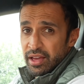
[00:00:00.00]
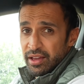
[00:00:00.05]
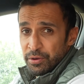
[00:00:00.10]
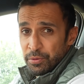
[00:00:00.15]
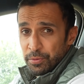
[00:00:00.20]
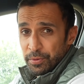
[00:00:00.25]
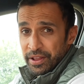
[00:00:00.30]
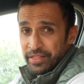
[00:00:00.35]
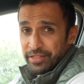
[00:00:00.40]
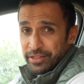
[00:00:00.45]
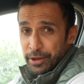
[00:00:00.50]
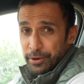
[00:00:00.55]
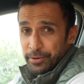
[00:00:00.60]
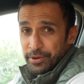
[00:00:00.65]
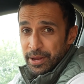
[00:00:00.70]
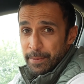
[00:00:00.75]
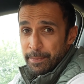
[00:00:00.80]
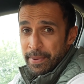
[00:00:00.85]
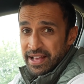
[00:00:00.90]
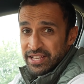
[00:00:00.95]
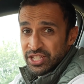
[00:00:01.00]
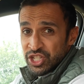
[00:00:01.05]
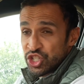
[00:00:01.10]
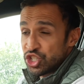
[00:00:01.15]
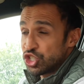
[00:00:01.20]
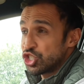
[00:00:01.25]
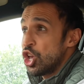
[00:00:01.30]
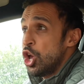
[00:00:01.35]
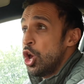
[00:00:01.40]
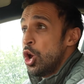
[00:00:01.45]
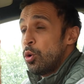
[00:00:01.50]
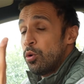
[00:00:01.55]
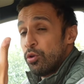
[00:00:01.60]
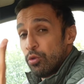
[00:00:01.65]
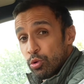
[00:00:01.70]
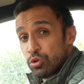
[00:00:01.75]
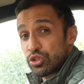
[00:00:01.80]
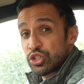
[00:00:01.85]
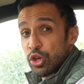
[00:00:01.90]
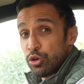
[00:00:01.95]
with you and your passengers.
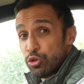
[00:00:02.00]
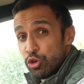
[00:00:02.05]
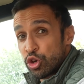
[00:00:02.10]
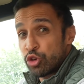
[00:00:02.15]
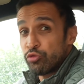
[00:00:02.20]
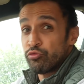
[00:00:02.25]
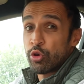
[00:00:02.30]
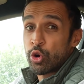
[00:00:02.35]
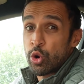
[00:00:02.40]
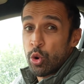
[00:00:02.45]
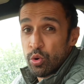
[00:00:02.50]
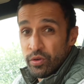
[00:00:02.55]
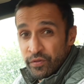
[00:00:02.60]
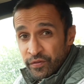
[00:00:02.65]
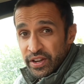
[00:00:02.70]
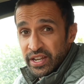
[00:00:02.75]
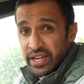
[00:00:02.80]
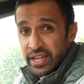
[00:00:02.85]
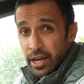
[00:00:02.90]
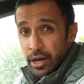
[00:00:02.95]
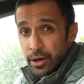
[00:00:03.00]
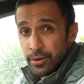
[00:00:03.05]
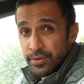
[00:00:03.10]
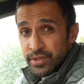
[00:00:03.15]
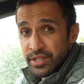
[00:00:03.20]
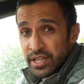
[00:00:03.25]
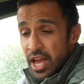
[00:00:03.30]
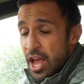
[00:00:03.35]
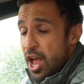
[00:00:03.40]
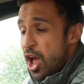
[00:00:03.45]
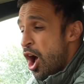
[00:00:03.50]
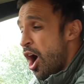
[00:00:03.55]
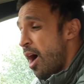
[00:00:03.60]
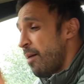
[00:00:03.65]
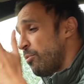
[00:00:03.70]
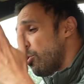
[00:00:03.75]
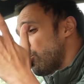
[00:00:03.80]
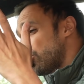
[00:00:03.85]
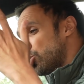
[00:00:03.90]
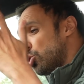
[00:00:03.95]
You can record videos.
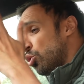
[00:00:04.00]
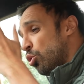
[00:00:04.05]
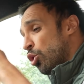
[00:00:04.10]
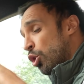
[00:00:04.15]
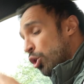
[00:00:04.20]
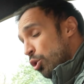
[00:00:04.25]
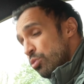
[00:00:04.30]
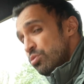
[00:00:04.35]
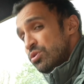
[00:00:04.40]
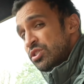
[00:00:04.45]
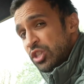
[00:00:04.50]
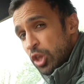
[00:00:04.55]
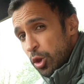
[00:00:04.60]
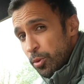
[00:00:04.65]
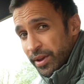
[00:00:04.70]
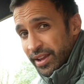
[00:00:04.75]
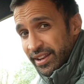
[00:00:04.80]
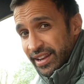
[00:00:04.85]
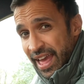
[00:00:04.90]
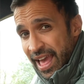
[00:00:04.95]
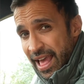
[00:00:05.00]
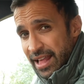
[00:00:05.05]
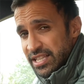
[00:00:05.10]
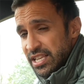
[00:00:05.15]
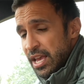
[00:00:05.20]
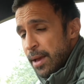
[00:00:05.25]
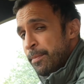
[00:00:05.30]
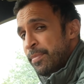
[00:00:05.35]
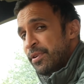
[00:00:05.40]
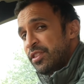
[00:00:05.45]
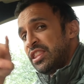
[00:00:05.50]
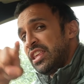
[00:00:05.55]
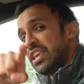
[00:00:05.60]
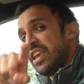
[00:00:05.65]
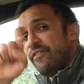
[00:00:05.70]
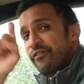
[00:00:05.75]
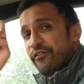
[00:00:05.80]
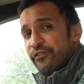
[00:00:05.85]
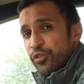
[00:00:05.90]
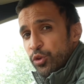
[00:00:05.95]
I'm not sure who's doing that, but the
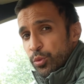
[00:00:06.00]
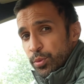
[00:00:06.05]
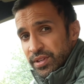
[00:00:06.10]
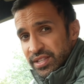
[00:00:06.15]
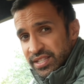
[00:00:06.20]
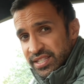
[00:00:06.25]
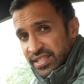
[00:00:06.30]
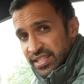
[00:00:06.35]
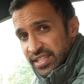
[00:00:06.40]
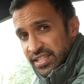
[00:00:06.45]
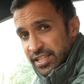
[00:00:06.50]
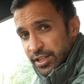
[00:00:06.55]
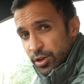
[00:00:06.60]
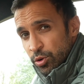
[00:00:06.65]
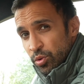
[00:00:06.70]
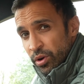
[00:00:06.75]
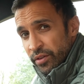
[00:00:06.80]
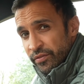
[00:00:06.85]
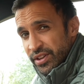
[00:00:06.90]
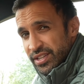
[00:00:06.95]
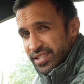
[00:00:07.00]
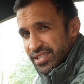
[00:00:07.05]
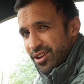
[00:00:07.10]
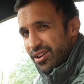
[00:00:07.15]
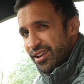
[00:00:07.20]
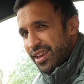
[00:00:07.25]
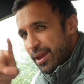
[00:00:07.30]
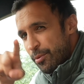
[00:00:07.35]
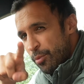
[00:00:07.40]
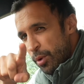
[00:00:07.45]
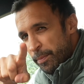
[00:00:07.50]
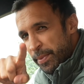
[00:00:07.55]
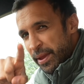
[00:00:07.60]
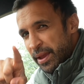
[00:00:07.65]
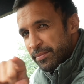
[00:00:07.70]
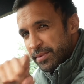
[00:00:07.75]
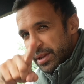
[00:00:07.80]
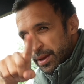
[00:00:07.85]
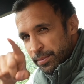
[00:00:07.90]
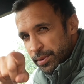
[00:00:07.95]
influencers in all of us, I get what
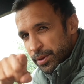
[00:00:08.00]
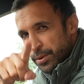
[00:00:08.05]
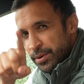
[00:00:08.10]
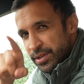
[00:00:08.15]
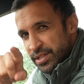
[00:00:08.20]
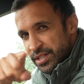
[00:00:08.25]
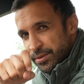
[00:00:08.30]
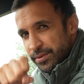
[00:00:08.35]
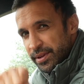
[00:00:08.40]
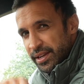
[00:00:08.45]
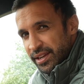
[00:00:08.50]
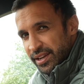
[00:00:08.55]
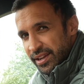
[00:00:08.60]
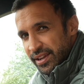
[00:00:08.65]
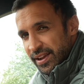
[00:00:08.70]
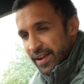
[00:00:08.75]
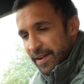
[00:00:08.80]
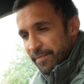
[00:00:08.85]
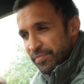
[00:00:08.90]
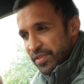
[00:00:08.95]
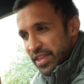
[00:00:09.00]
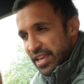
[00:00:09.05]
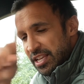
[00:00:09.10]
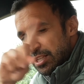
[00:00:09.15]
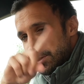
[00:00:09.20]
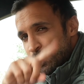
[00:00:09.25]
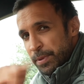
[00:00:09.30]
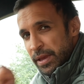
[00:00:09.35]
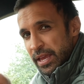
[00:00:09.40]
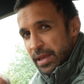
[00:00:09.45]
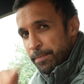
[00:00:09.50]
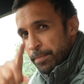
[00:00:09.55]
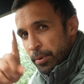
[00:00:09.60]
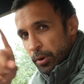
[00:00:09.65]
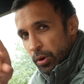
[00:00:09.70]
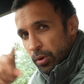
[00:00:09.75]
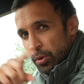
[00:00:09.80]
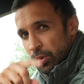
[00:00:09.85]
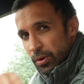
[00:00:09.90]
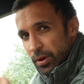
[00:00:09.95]
BMW are doing. These
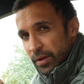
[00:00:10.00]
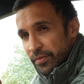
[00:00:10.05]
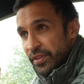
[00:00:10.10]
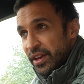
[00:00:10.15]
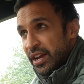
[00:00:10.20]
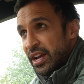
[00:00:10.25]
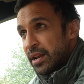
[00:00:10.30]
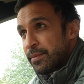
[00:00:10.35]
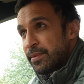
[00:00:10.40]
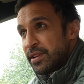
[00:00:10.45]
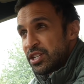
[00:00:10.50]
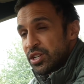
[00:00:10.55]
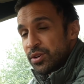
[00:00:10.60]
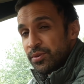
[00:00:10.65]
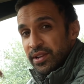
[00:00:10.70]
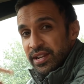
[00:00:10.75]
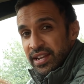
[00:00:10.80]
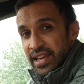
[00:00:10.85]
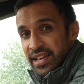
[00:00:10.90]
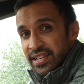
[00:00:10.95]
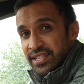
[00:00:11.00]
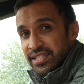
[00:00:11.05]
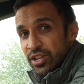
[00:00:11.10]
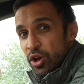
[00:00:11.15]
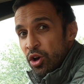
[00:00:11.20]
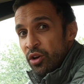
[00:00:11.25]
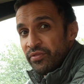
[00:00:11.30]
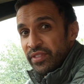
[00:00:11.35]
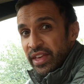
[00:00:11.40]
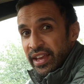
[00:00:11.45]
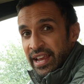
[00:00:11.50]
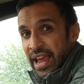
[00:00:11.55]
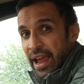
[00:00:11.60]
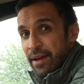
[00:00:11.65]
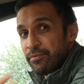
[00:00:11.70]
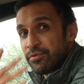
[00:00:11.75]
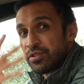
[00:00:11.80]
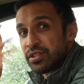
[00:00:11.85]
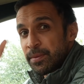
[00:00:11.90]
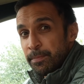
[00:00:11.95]
people that are going to be doing this on their
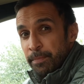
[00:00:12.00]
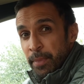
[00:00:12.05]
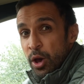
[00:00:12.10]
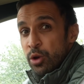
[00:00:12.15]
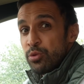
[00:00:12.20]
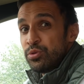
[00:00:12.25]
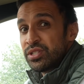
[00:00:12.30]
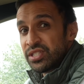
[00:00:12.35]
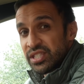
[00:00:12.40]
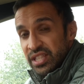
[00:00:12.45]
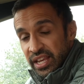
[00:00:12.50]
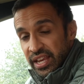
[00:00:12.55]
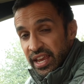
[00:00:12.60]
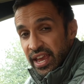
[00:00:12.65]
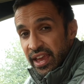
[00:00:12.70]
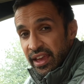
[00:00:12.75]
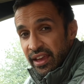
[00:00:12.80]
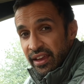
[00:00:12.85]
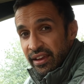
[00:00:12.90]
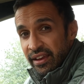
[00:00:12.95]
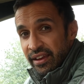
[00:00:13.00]
cameras and posting it,